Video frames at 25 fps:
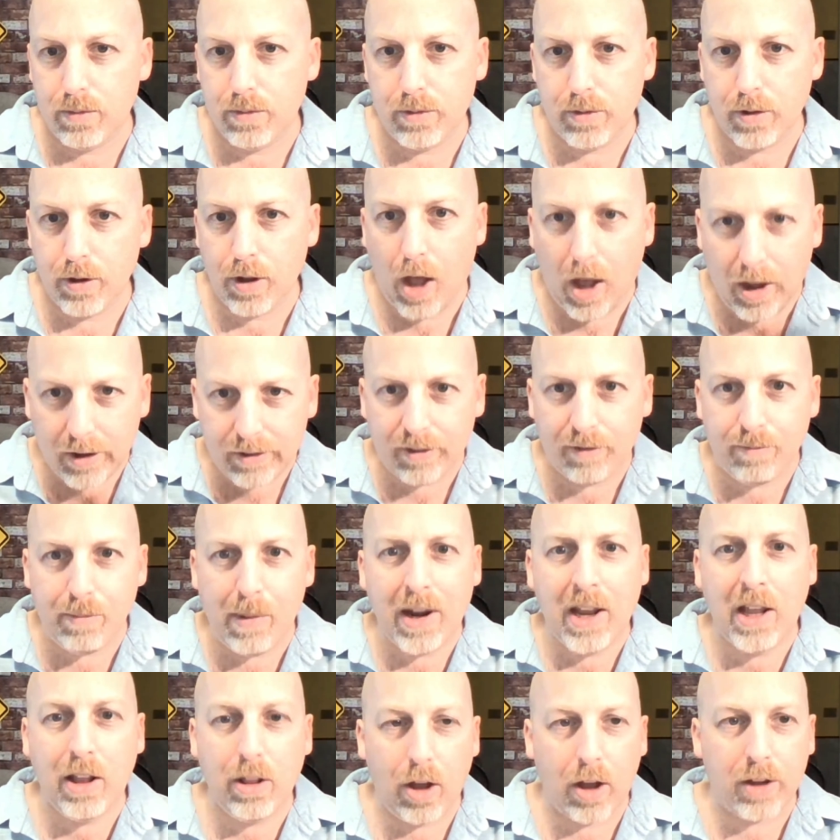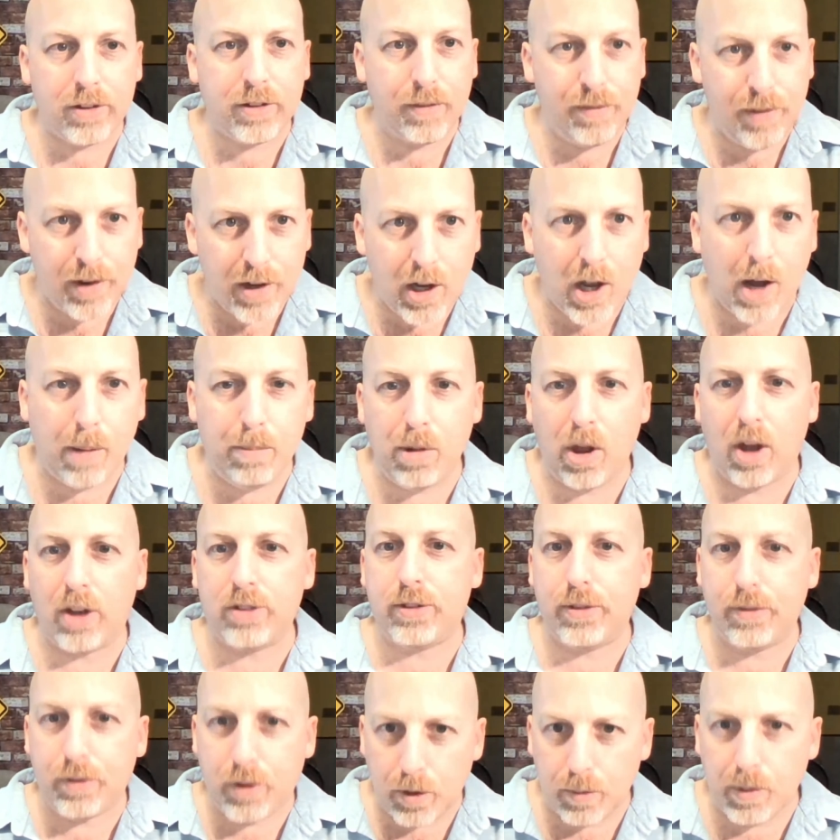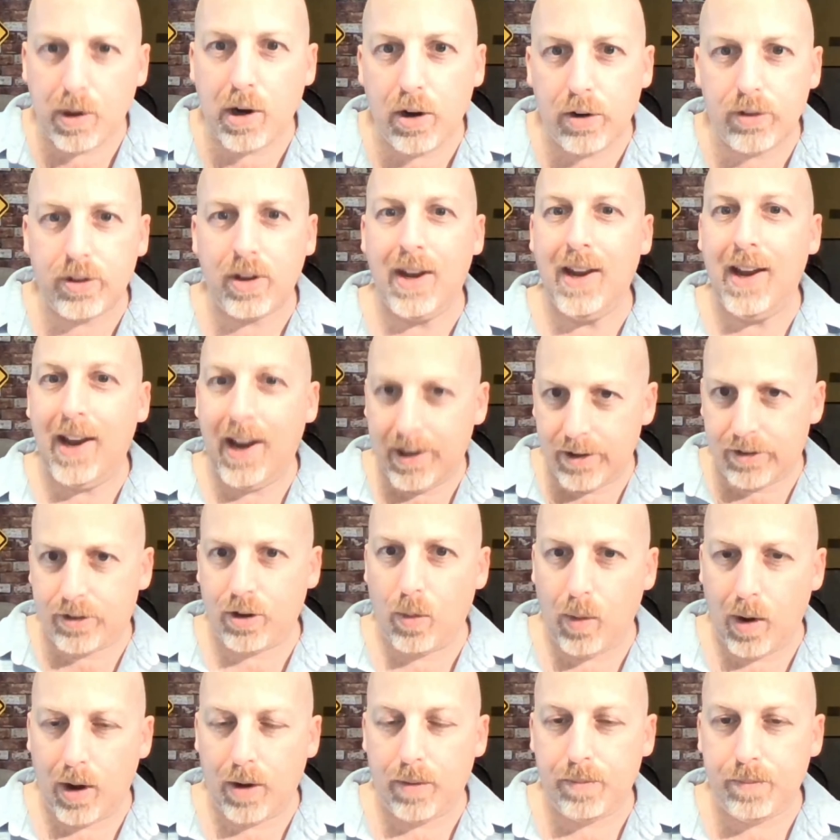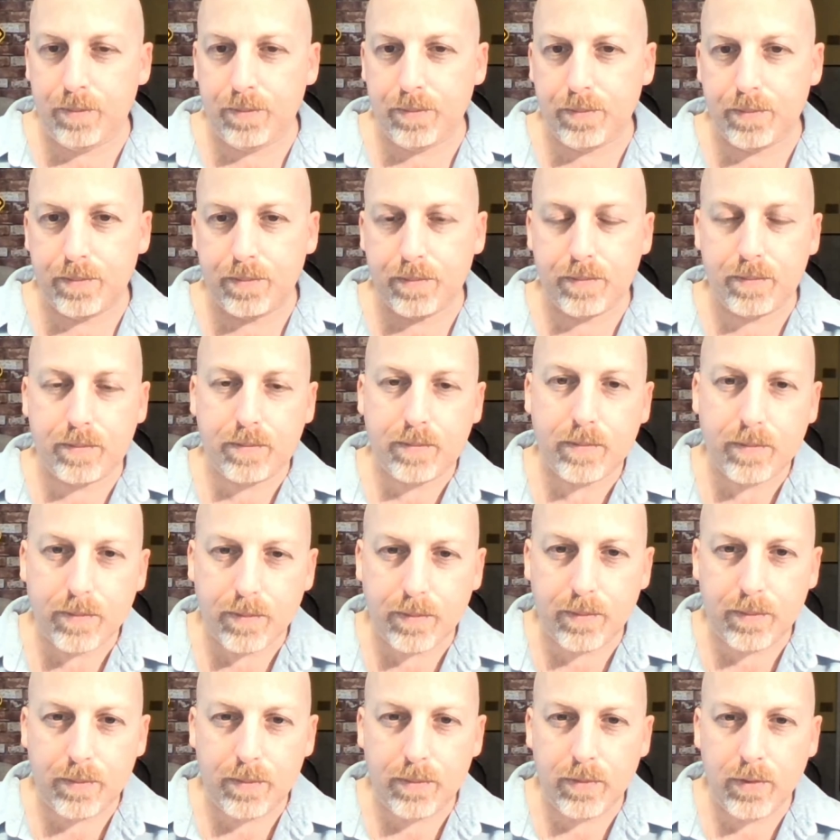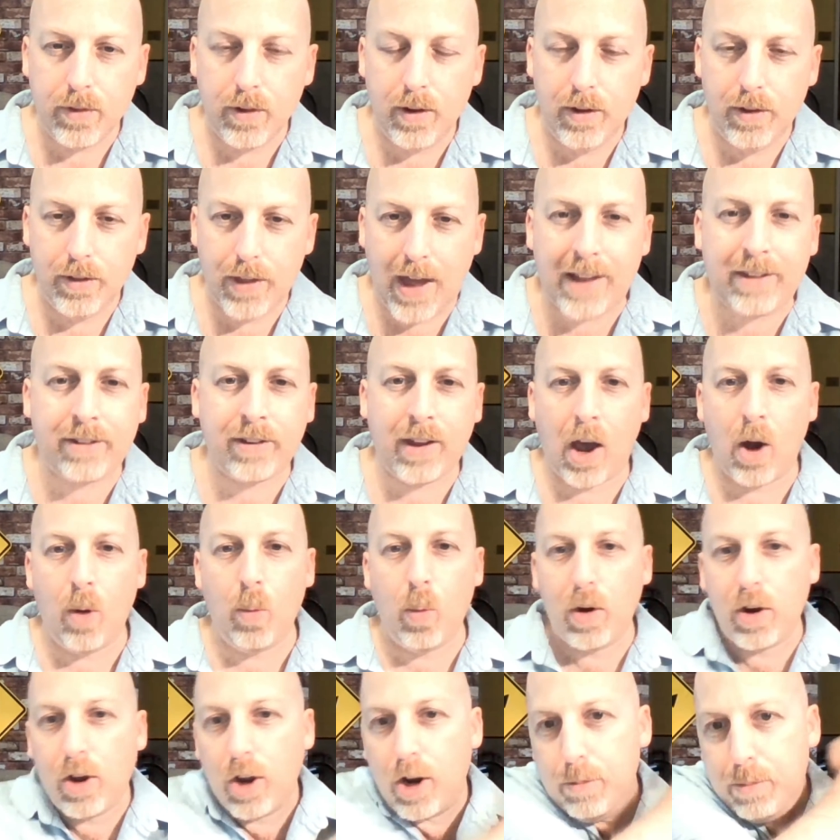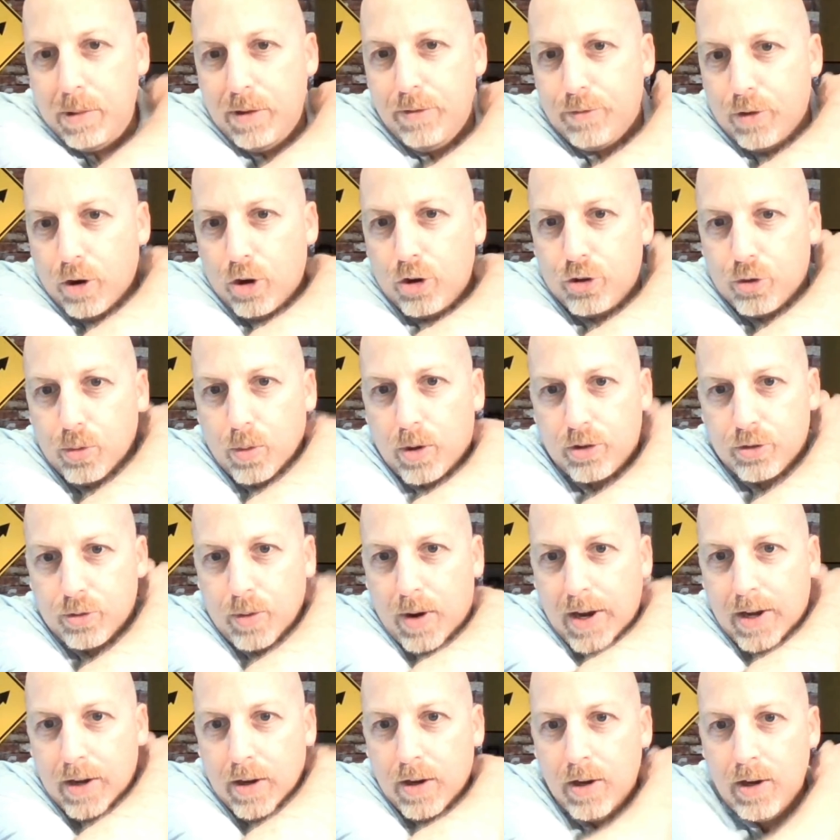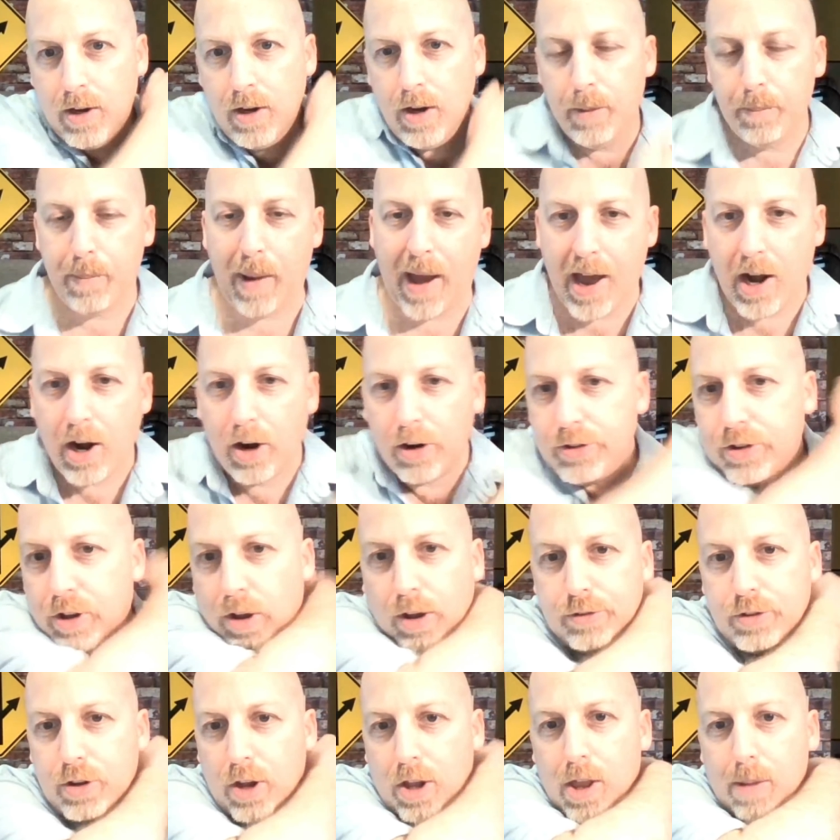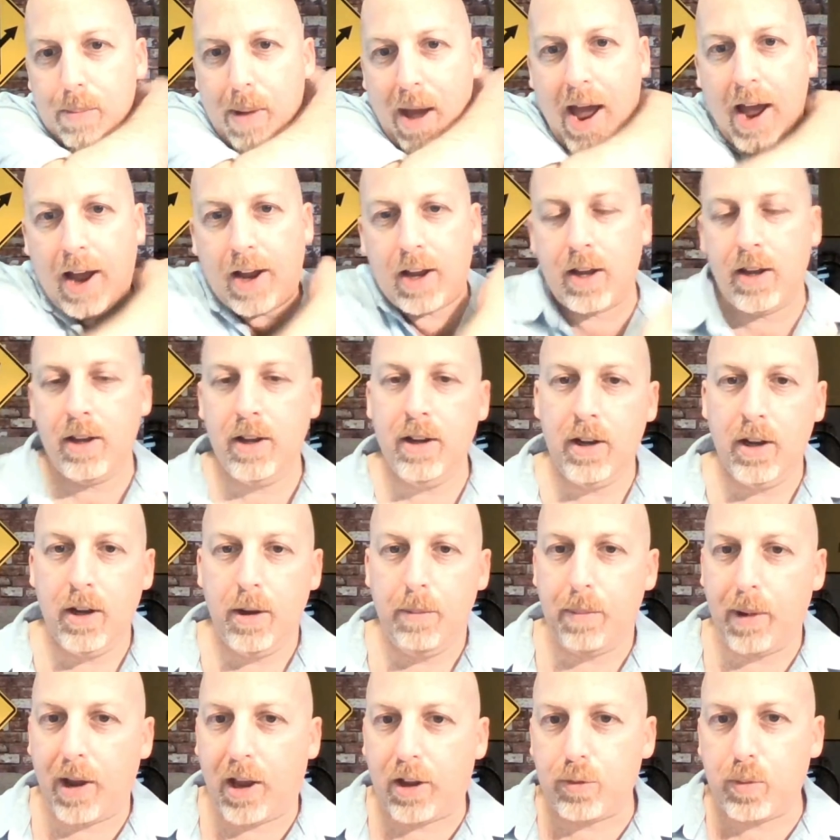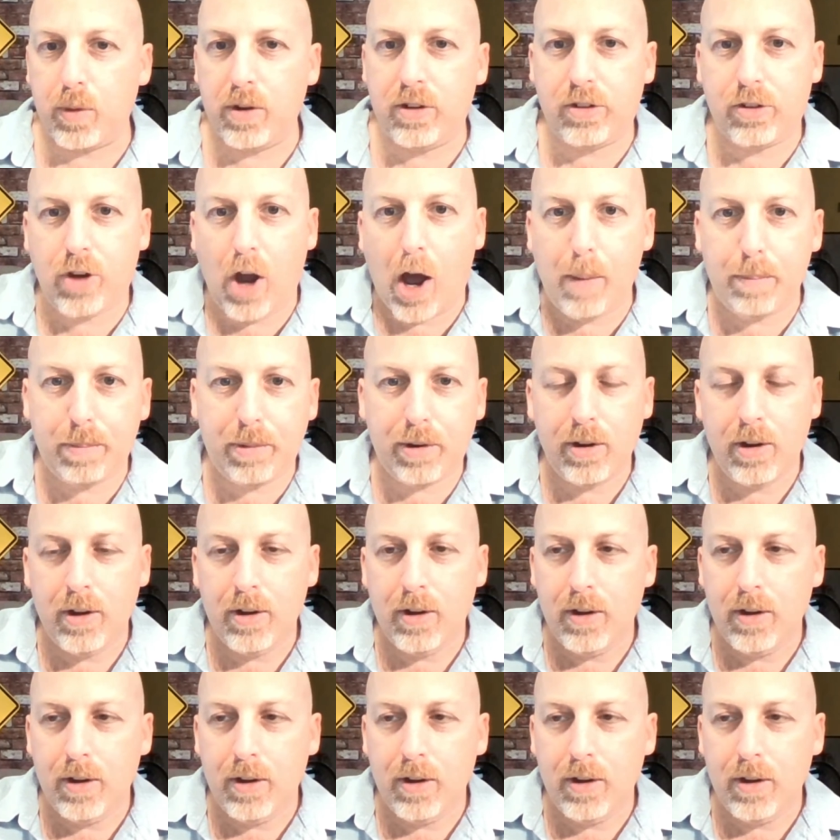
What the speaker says: Loss of money, loss of income, loss of careers, and so on. That's how we're going to be virtuous, right? Pat ourselves on the back because we stopped